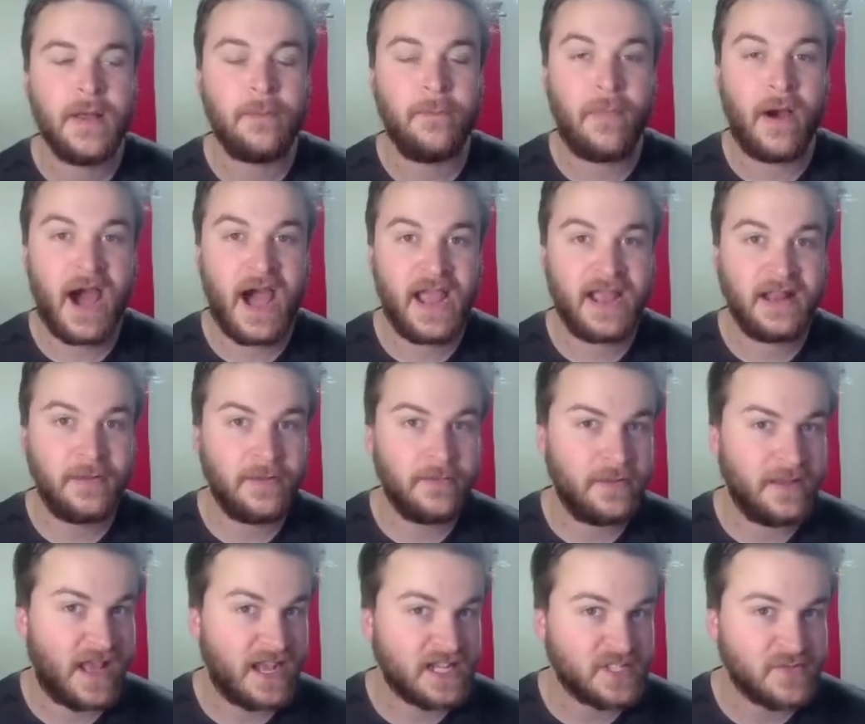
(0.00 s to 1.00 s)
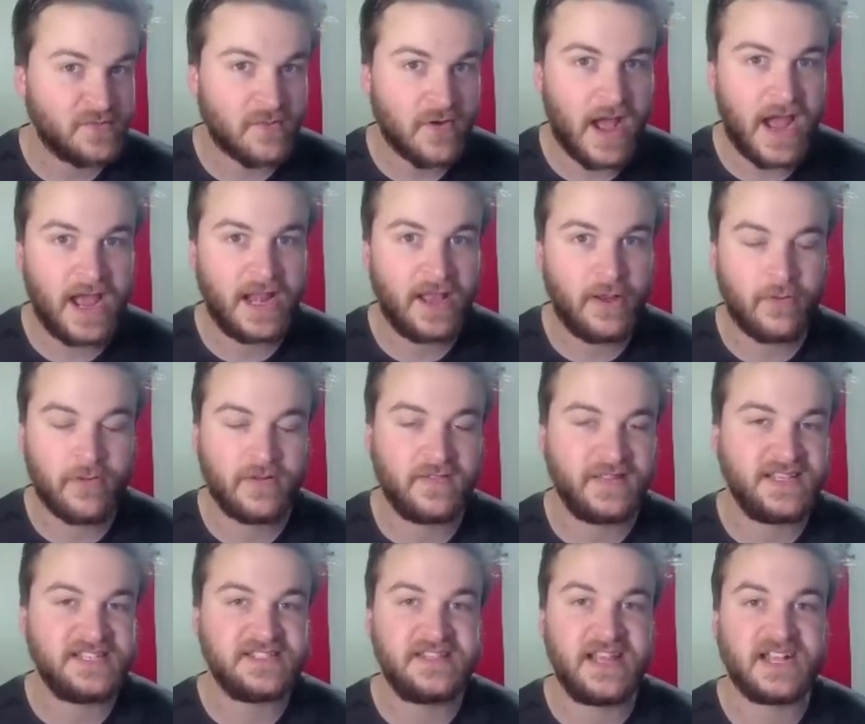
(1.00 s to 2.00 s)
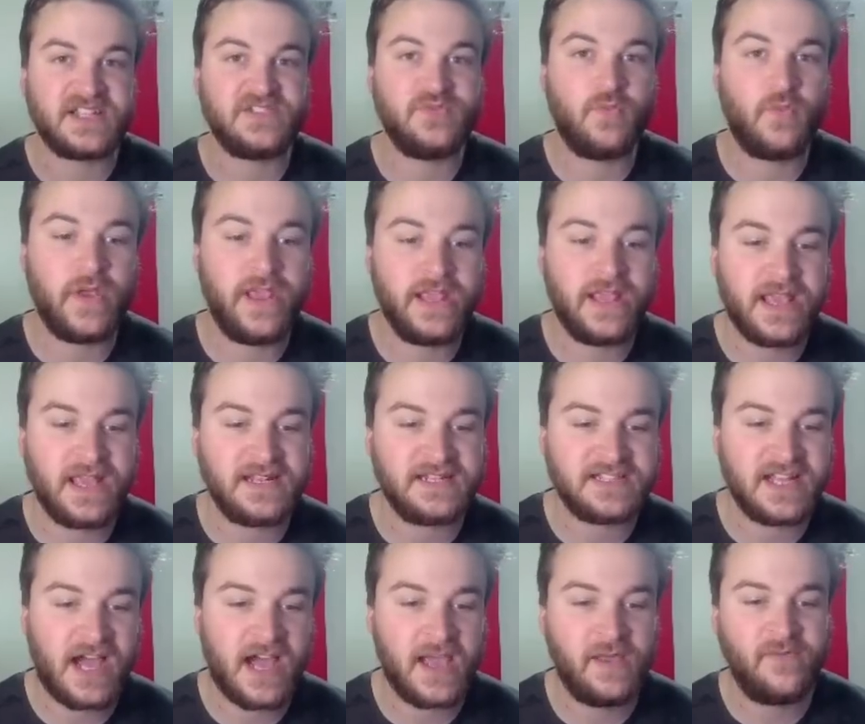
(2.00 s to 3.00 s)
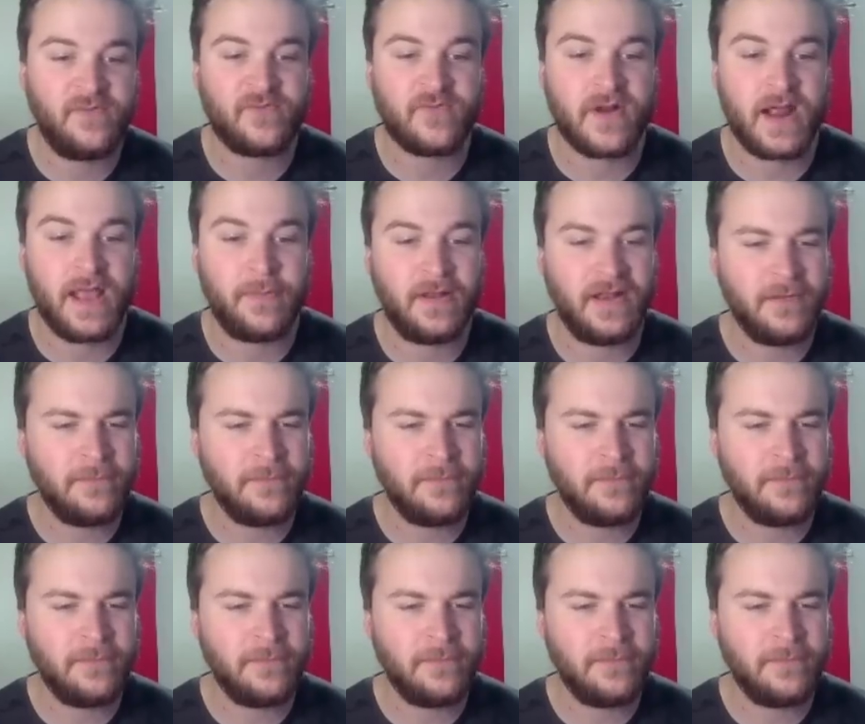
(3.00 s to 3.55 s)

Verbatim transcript: by next Friday, or at least next weekend time frame.